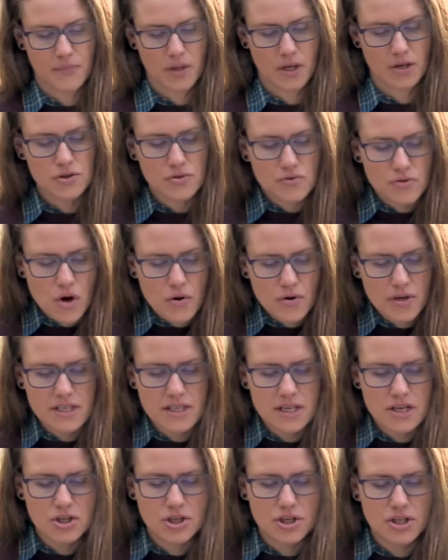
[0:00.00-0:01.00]
Do you notice
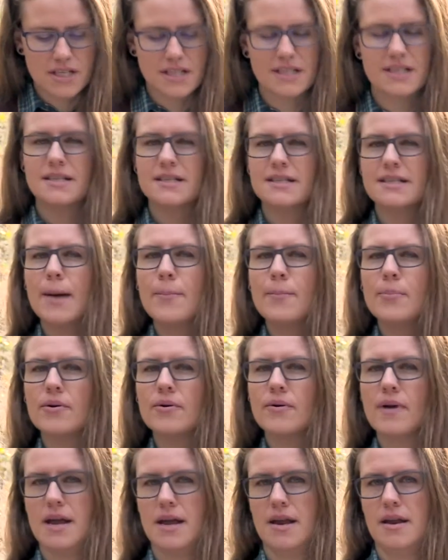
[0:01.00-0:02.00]
that she
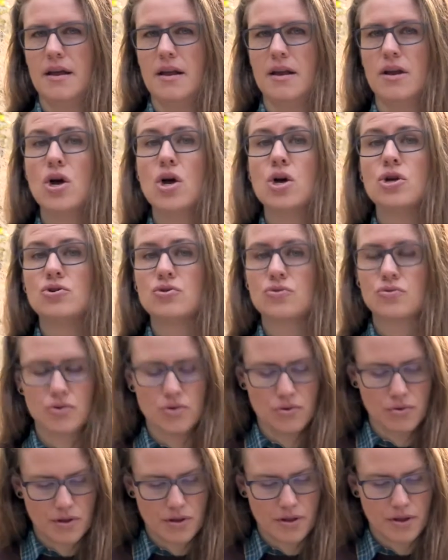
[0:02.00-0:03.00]
separated
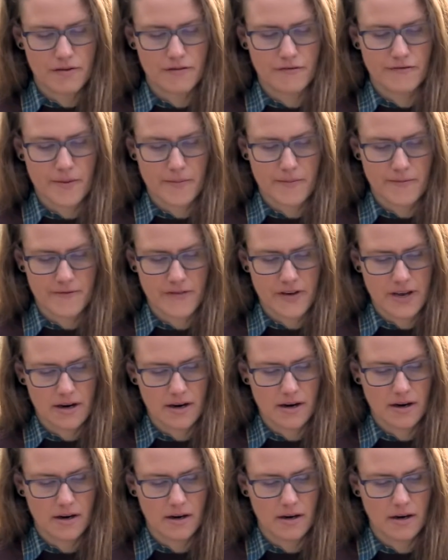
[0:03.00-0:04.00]
truth from
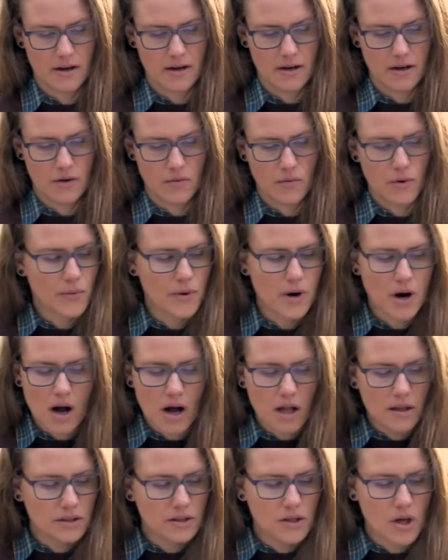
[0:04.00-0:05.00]
fear? When we're
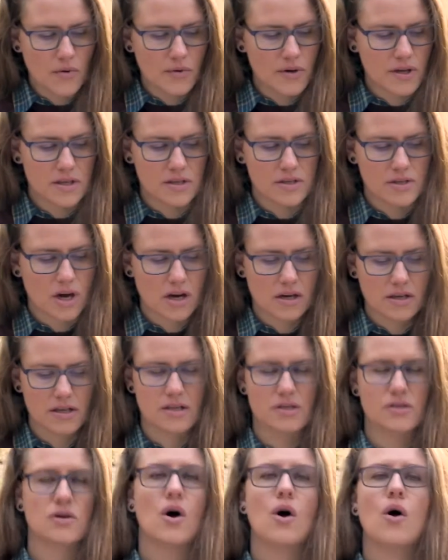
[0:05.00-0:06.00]
all alone in the
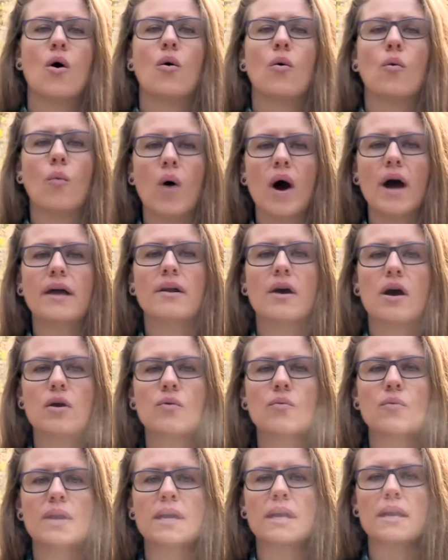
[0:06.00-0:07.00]
darkness, what are
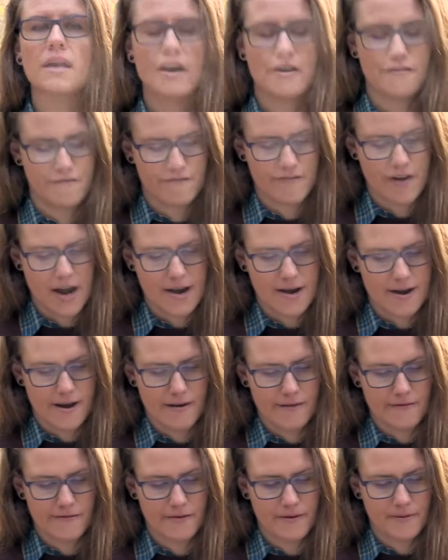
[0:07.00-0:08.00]
we afraid
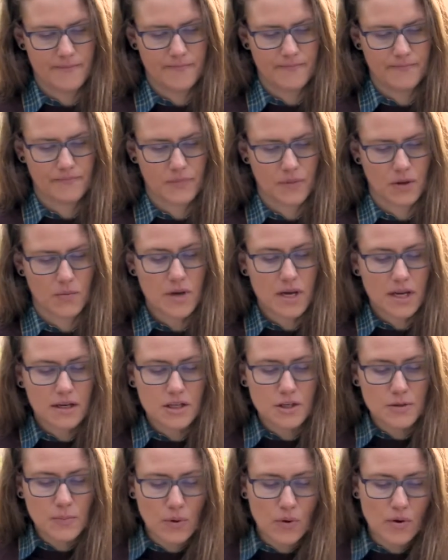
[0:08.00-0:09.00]
of? We can
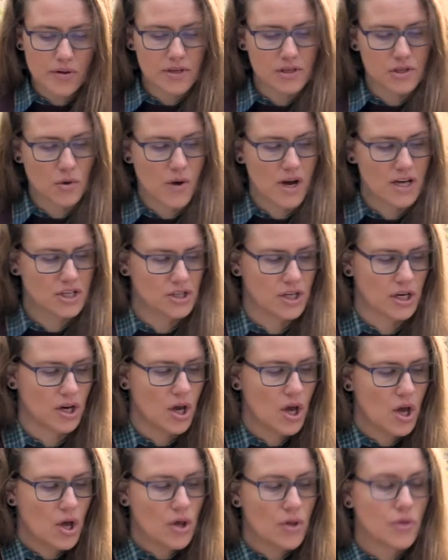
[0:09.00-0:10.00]
explore this question
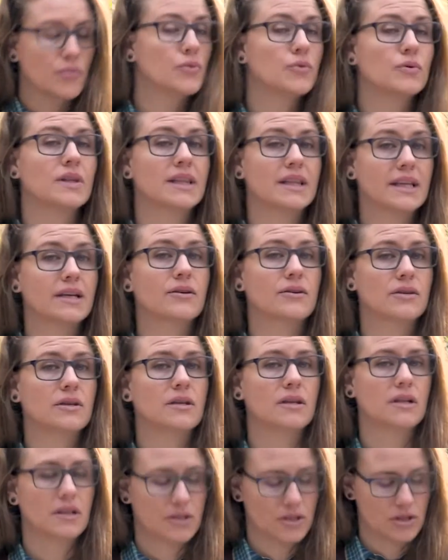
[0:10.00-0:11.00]
through
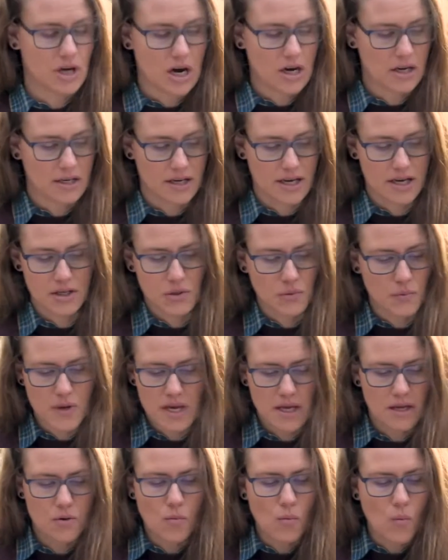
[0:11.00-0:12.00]
literal darkness. We
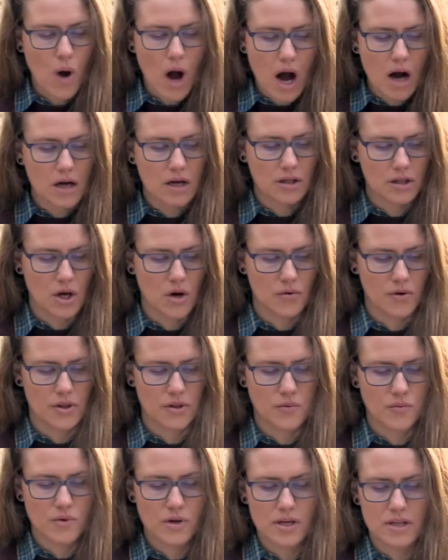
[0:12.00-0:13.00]
can walk alone in
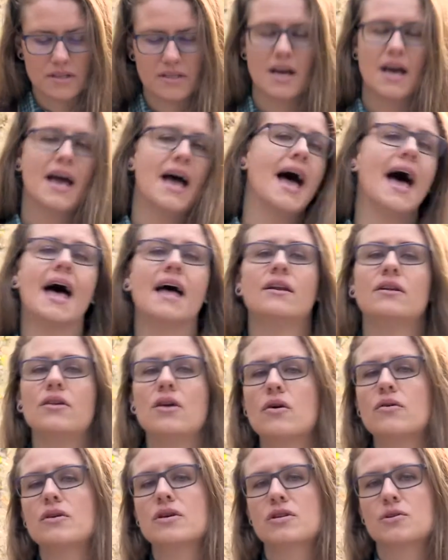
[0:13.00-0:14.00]
the woods and
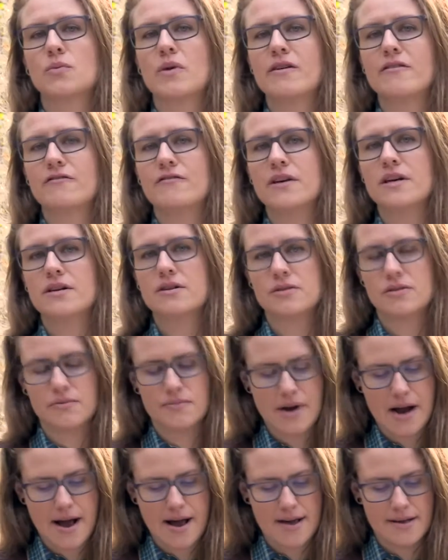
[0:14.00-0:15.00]
notice what fears
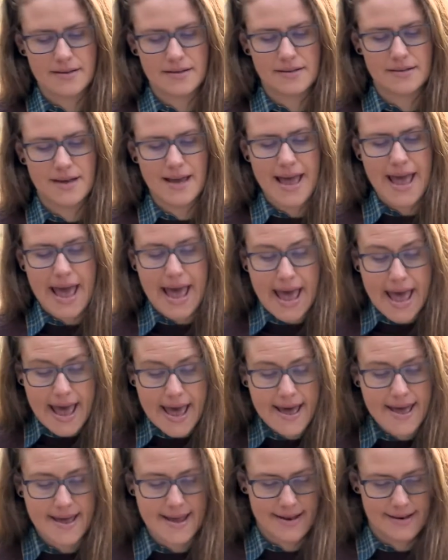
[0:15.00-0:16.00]
arise.
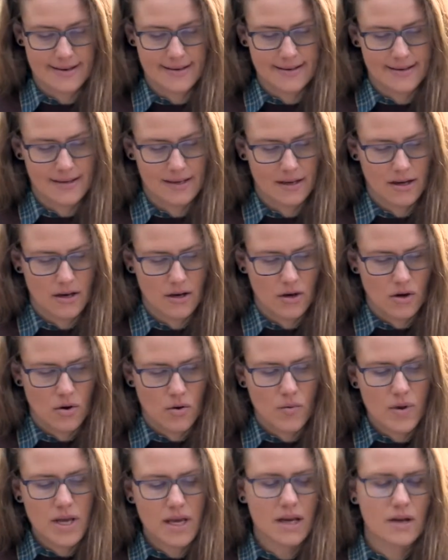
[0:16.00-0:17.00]
And
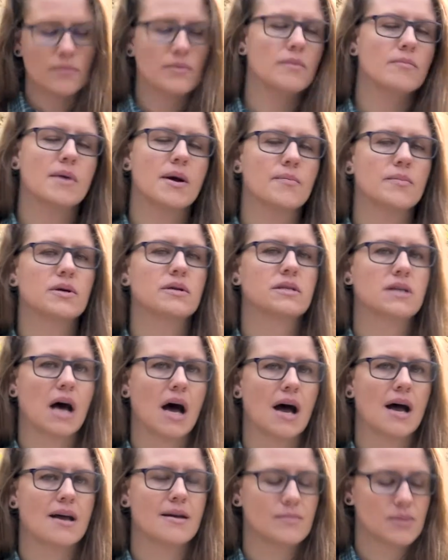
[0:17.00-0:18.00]
we can remember
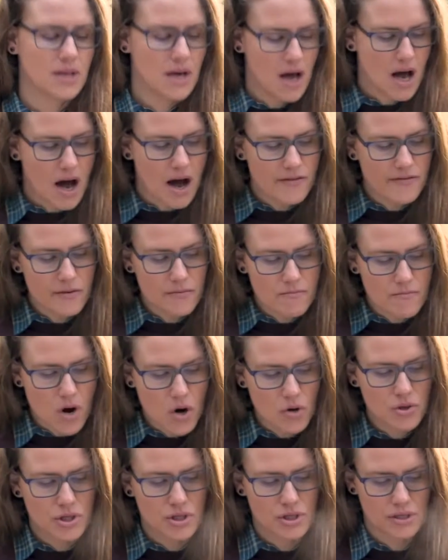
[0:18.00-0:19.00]
times of
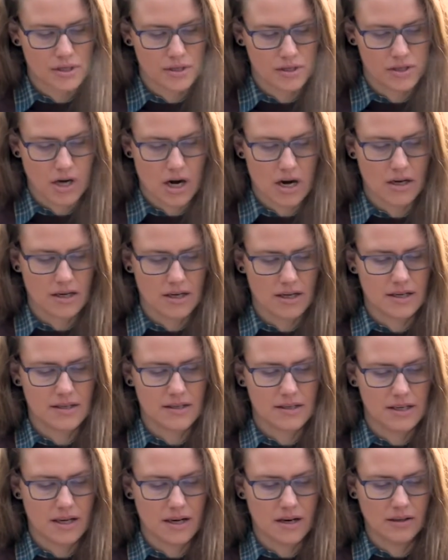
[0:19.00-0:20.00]
emotional
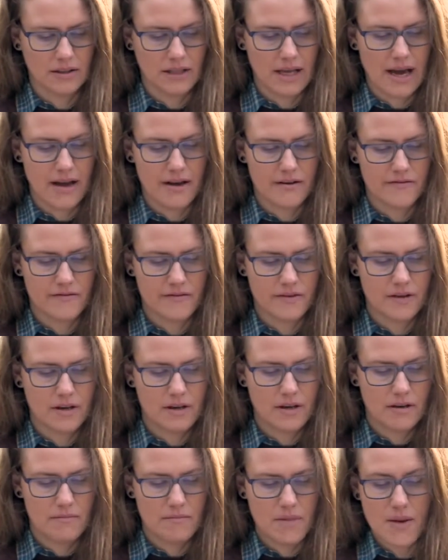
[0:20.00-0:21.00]
darkness in our life.
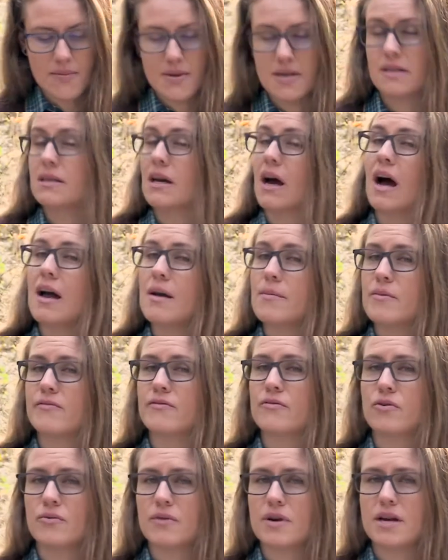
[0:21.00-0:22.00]
Maybe a time of
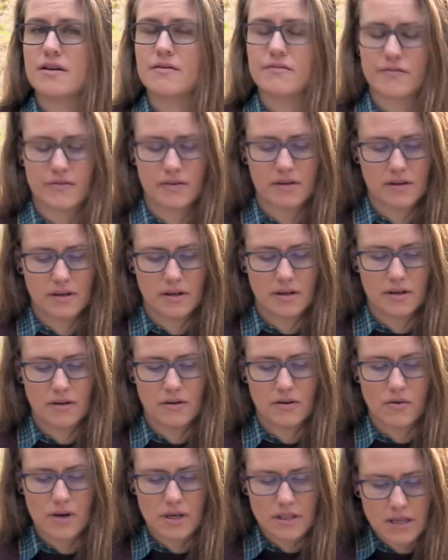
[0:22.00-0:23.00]
grief,
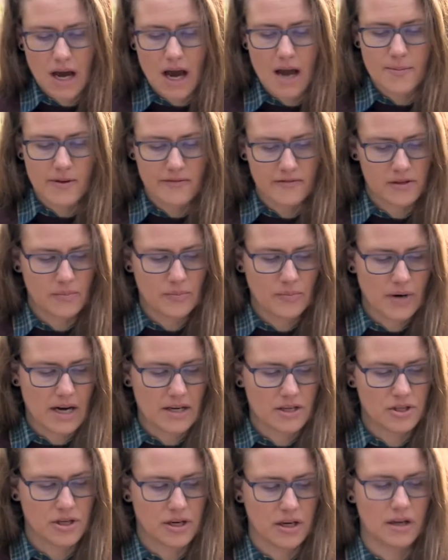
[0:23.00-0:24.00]
or a time of
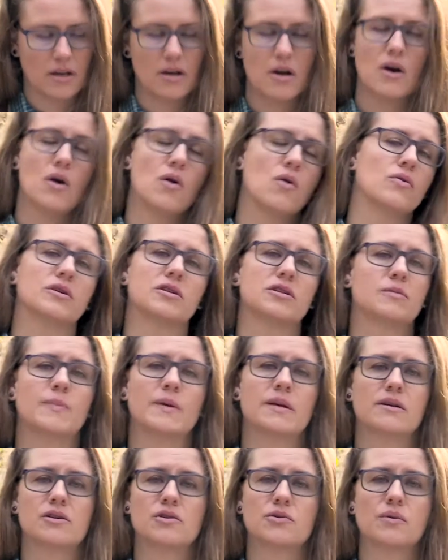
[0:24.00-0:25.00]
depression, or
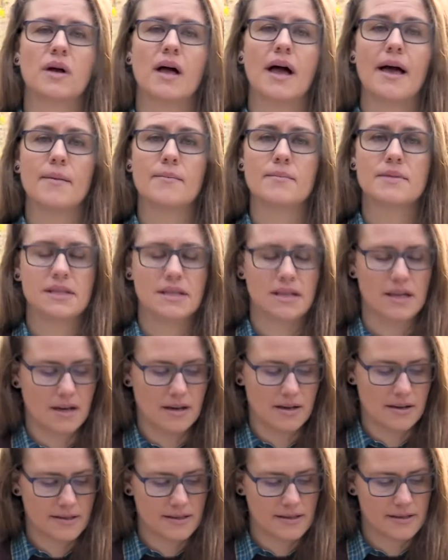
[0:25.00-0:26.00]
spiritual
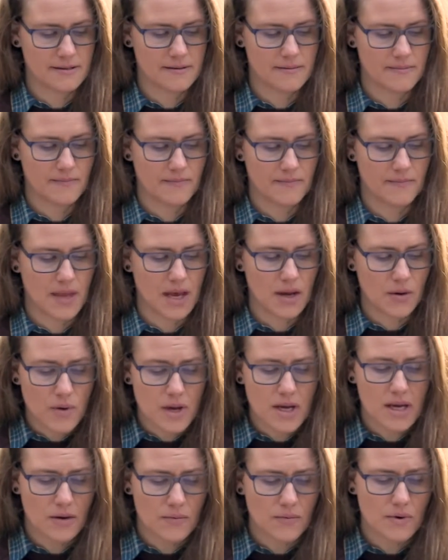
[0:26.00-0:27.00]
emptiness. And we
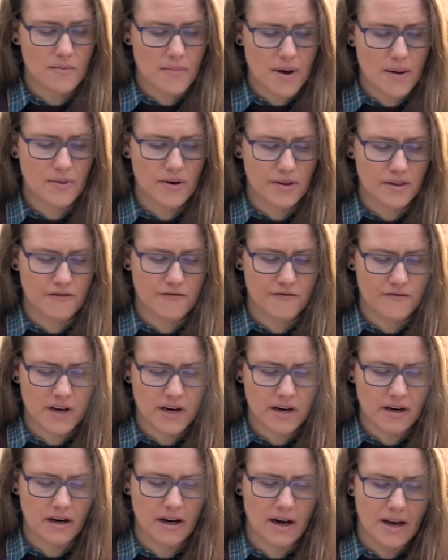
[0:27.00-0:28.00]
can remember the
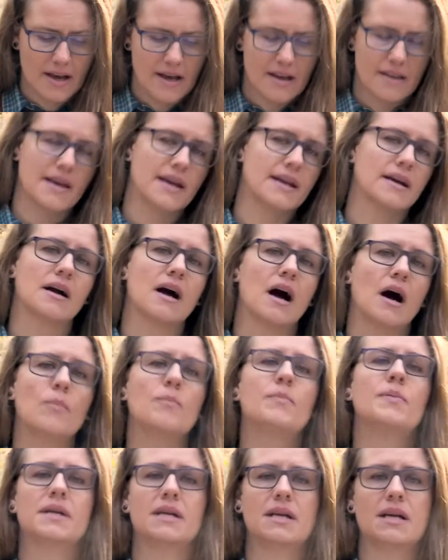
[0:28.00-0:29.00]
fear that
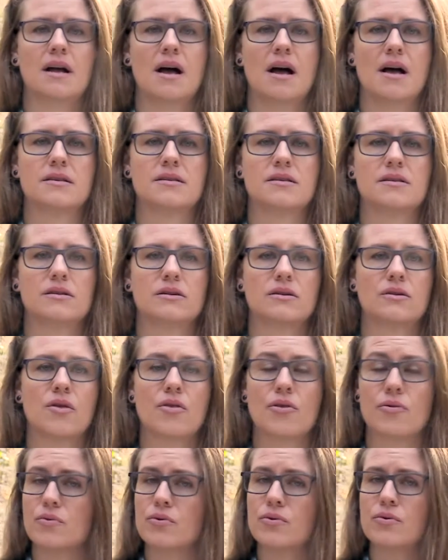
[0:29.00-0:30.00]
accompanied us
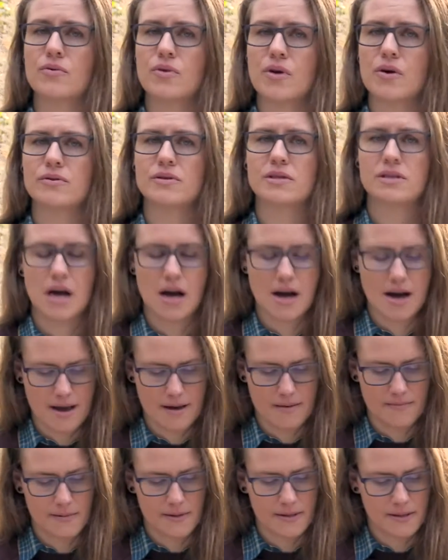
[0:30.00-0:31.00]
through those
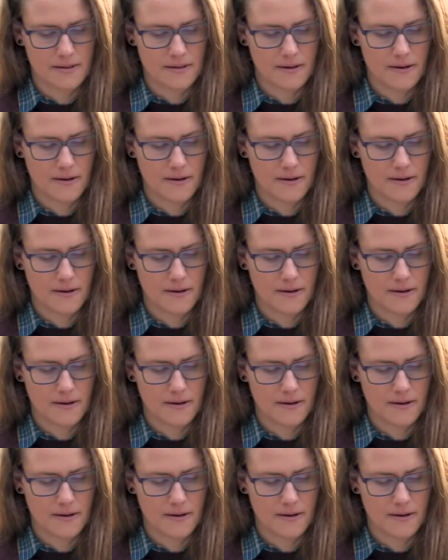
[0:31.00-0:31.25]
times.